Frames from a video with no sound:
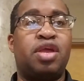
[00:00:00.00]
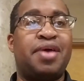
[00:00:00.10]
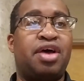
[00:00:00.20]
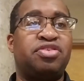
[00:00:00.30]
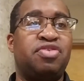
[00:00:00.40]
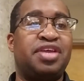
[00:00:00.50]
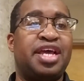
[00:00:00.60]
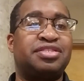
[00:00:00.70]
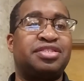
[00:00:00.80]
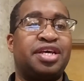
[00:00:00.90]
about, you
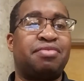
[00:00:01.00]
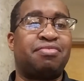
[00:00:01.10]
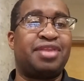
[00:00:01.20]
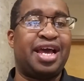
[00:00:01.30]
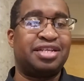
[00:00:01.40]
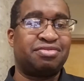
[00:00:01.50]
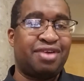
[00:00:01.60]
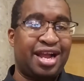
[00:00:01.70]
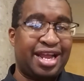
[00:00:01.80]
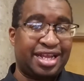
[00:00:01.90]
guessed it. That's
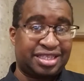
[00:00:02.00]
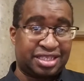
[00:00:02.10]
right.